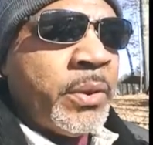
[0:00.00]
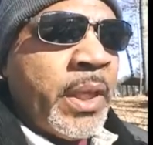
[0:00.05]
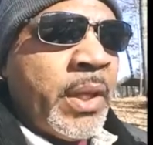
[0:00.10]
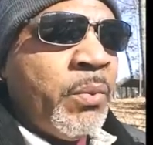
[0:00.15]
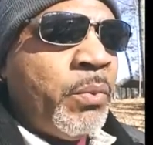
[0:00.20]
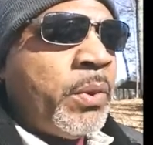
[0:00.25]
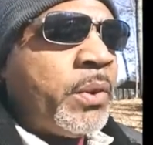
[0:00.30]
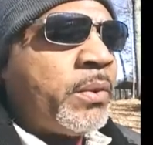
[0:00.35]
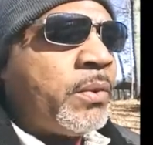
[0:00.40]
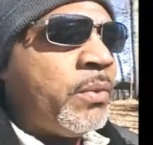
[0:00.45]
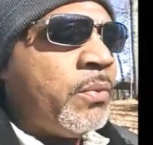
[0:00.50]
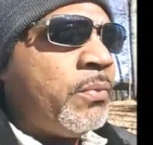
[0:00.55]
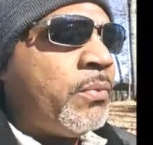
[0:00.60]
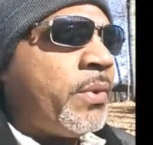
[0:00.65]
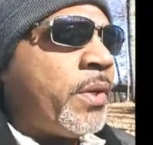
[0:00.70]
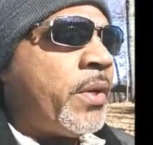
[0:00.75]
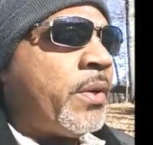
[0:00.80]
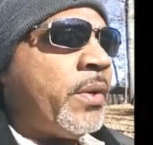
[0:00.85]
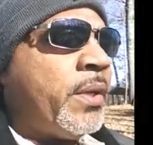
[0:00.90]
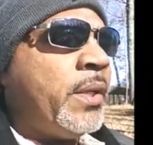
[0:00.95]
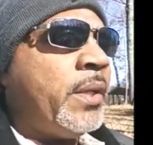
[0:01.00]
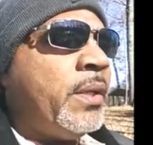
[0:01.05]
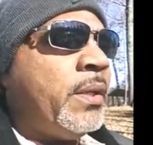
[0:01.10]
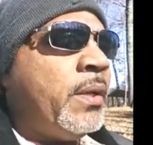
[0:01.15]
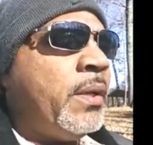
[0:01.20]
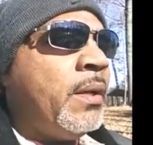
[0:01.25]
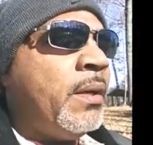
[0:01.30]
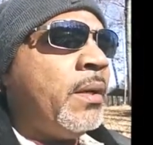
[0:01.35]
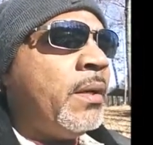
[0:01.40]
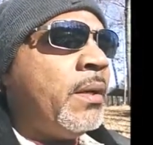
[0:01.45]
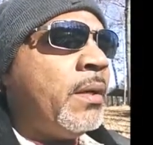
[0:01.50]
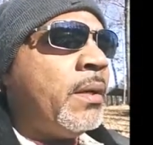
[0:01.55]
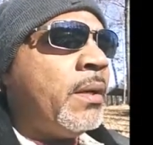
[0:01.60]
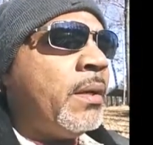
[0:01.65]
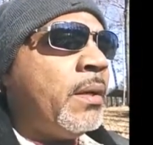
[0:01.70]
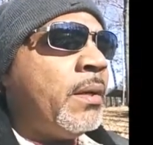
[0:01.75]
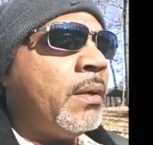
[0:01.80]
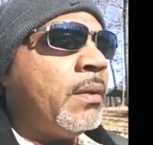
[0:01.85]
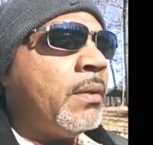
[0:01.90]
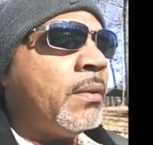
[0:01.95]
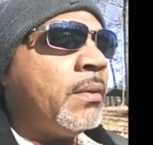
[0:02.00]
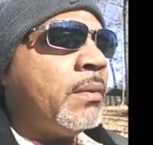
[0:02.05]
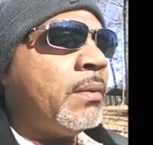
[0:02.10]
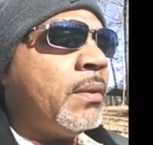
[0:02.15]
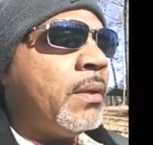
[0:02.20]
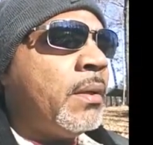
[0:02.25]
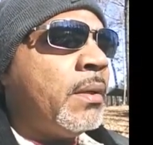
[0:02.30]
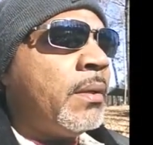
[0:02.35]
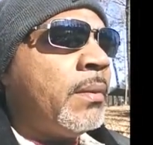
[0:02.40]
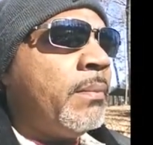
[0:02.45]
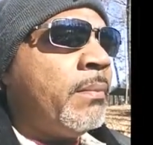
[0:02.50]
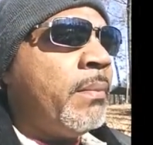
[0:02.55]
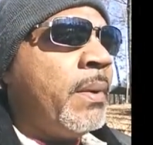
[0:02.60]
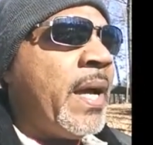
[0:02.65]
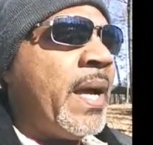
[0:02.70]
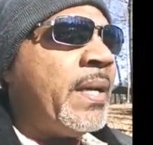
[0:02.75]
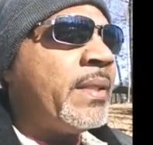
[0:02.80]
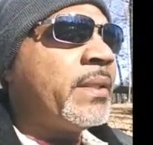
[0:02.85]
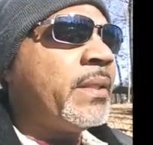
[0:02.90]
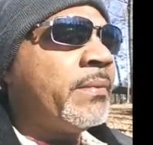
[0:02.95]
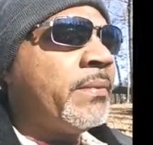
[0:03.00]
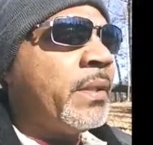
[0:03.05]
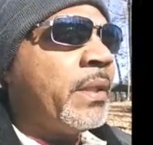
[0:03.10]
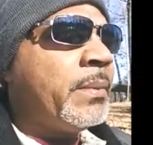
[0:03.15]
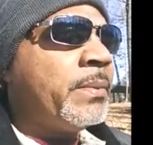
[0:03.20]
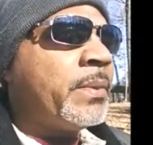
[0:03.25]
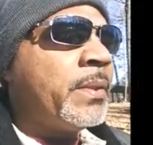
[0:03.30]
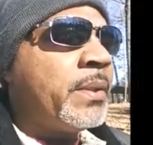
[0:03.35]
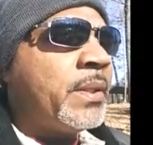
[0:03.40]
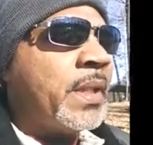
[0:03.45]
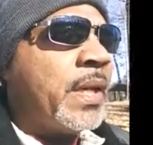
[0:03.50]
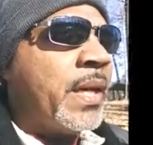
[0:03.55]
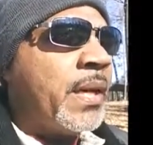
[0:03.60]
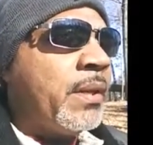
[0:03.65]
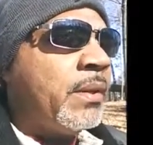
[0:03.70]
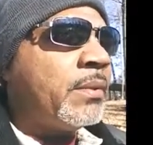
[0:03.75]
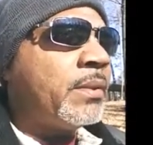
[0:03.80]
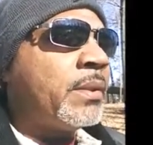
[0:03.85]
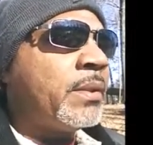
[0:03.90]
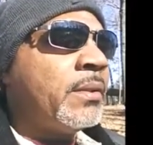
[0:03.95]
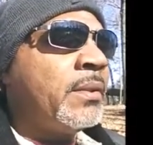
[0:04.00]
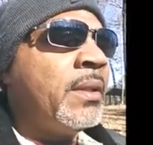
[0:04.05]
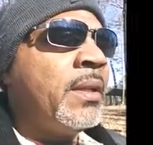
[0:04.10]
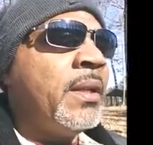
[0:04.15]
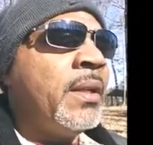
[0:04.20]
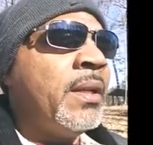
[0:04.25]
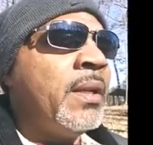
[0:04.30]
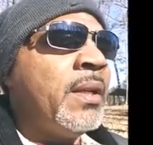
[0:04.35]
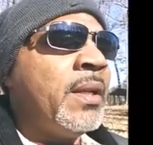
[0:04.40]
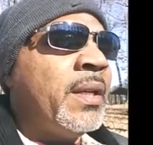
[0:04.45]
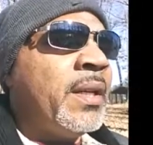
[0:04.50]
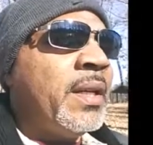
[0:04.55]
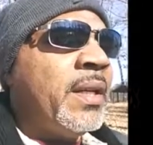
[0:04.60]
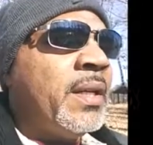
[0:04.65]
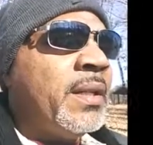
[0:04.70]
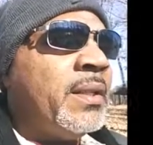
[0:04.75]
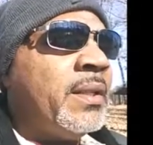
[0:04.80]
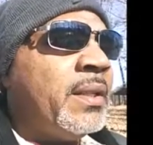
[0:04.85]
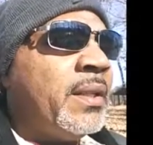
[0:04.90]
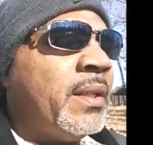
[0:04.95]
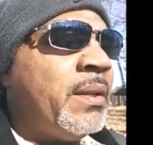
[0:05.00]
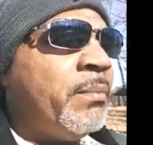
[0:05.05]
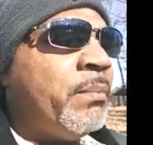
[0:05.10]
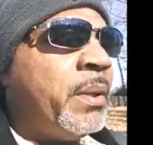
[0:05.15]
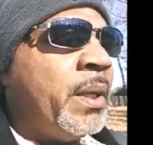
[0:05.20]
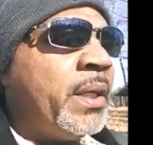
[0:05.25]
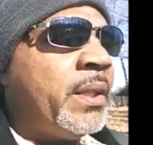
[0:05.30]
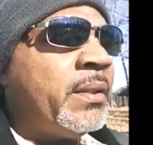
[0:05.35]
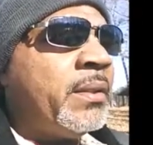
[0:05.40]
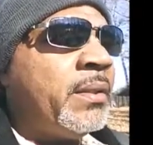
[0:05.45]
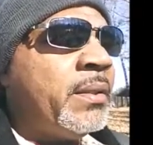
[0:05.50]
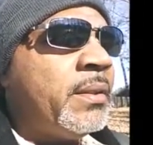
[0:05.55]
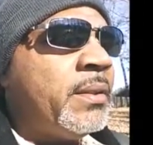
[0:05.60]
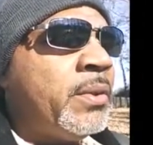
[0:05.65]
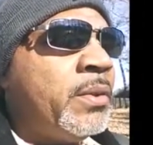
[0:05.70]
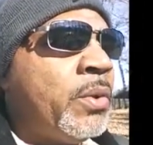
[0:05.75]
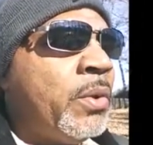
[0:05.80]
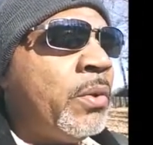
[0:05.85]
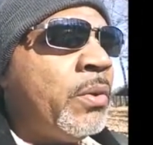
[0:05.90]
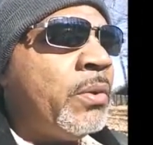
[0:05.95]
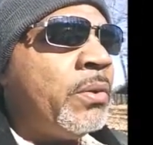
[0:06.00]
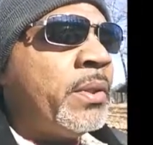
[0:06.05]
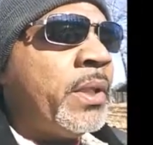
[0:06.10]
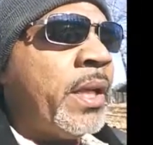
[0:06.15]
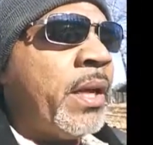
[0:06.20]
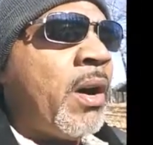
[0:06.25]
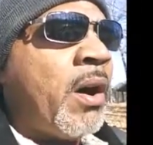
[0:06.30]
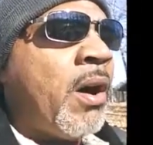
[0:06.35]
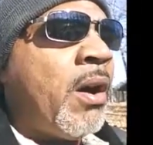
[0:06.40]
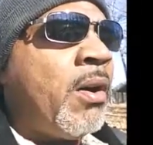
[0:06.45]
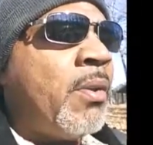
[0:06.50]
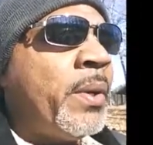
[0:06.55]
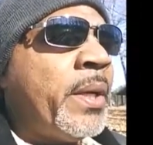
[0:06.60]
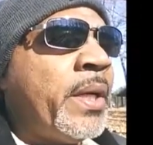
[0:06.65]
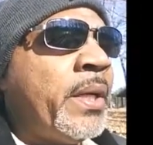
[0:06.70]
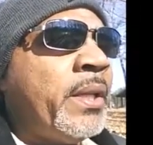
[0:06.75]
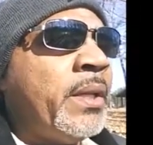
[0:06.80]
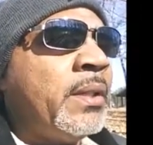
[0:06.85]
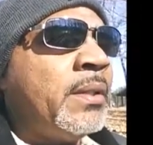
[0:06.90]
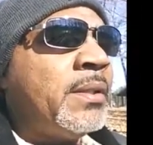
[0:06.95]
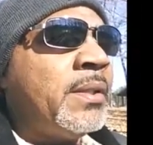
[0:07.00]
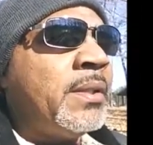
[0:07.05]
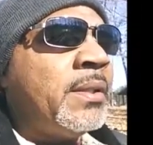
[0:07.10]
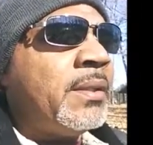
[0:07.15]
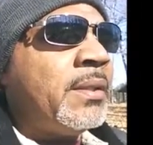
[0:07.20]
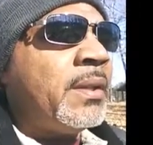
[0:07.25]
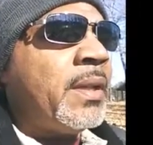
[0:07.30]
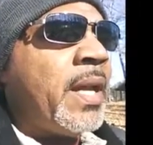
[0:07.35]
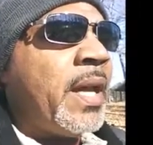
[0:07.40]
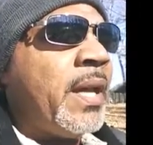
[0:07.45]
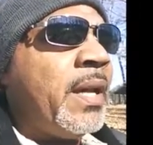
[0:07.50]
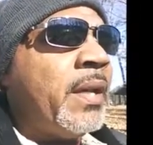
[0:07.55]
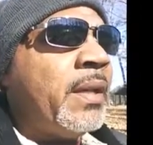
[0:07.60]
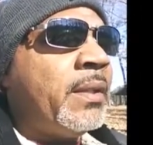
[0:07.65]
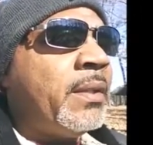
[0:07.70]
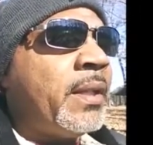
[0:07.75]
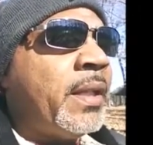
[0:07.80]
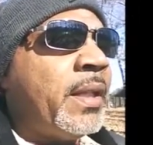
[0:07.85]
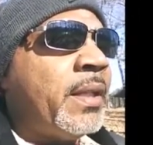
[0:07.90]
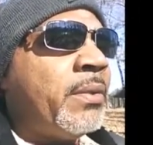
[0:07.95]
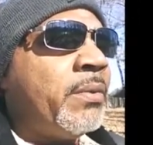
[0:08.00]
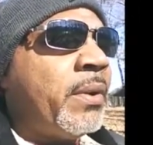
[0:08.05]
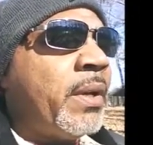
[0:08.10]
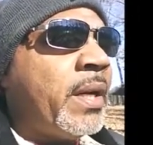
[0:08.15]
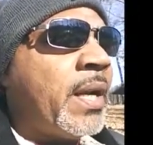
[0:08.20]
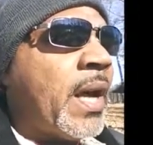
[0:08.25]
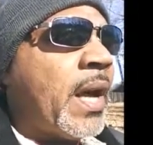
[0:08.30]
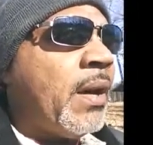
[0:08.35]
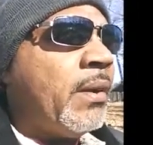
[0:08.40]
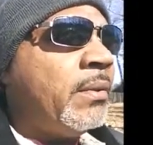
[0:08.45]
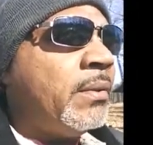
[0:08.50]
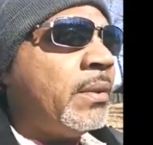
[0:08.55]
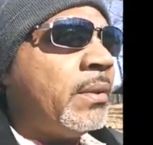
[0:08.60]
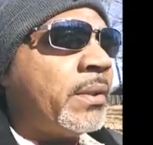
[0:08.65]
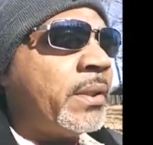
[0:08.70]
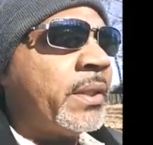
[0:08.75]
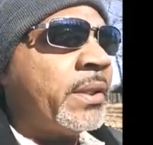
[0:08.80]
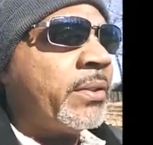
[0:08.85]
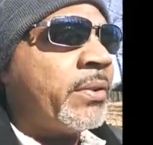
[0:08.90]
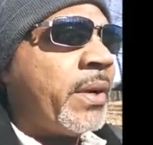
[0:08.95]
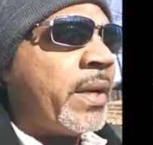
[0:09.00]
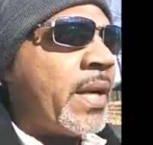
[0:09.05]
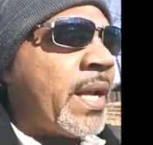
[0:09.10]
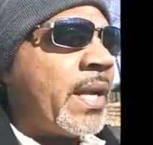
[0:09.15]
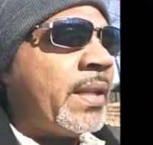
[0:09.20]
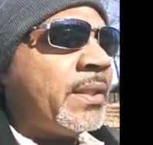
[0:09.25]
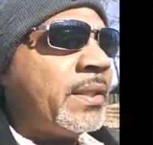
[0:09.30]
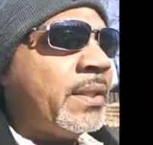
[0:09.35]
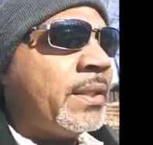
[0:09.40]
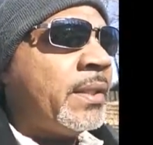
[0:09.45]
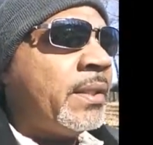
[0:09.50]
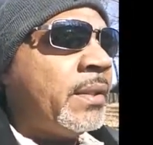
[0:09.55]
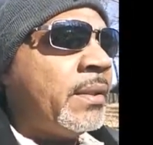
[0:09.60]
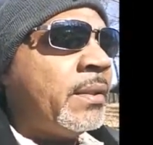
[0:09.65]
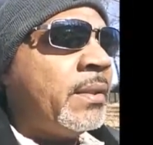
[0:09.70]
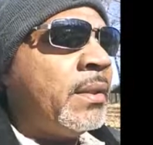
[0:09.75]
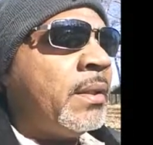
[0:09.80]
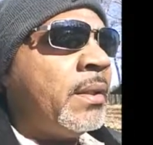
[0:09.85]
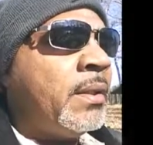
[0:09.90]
they went through very massive ups and downs, but they always had a great outlook, a great idea,